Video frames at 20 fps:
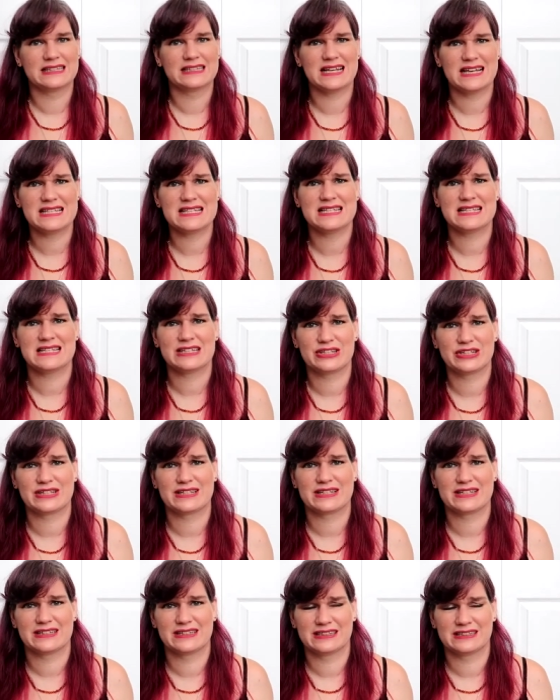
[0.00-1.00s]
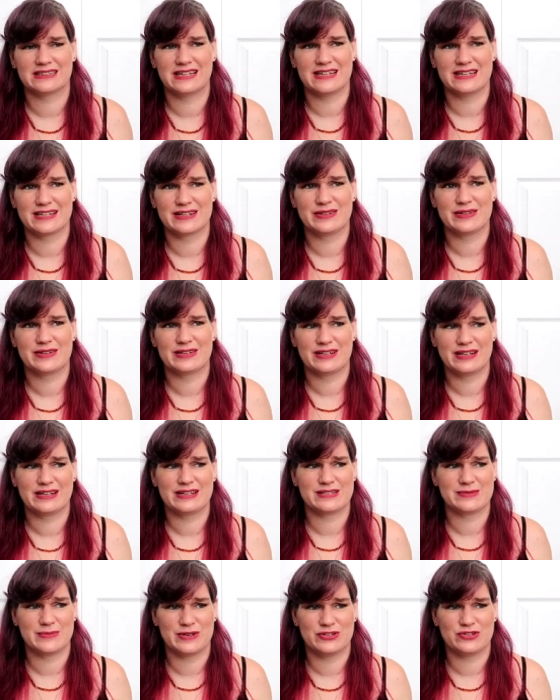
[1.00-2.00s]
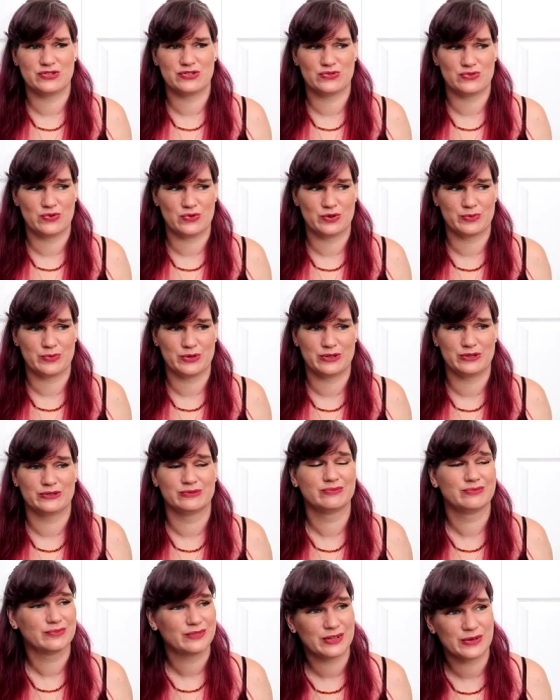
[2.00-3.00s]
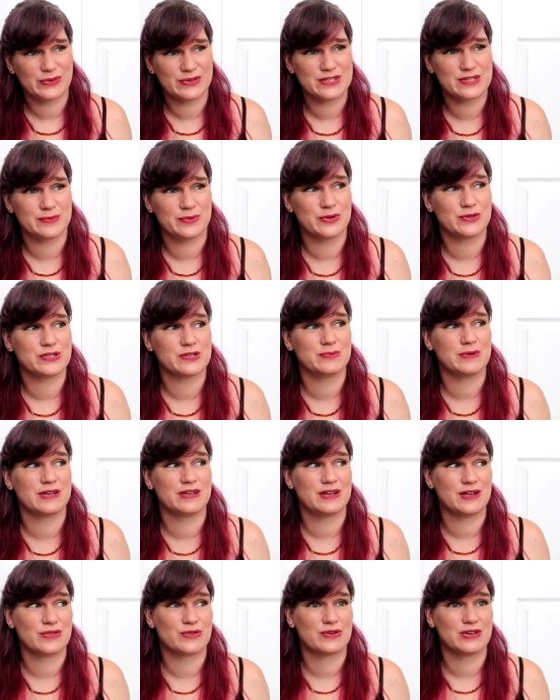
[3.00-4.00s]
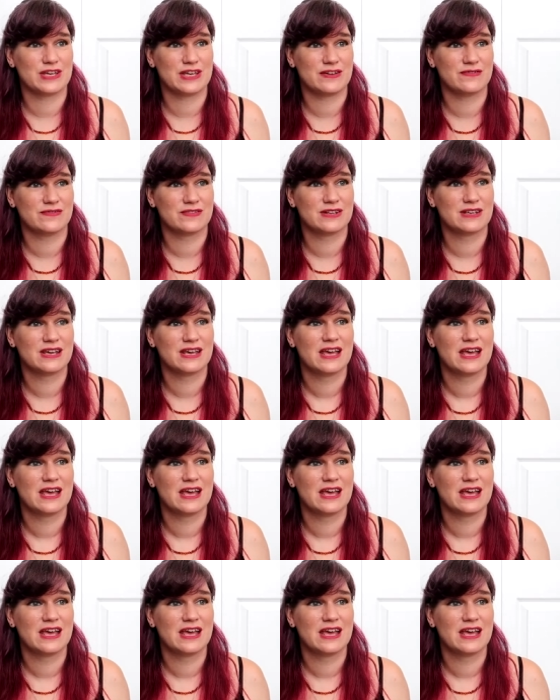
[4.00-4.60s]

Doesn't look like as much as normal. There was supposed to be another gift.